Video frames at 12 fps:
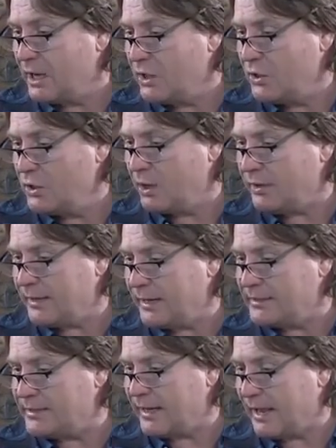Not the
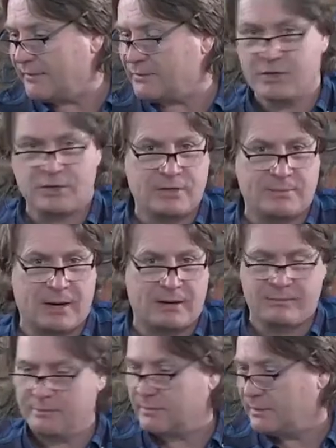internet, from Susie Brown.
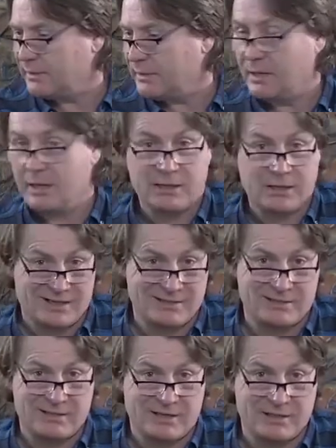Garden
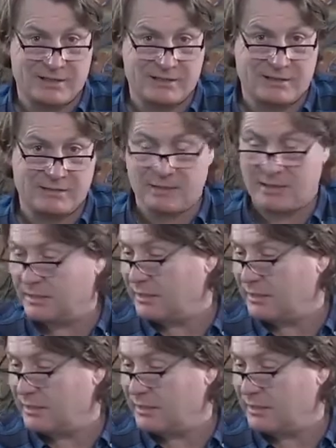centres, Susie.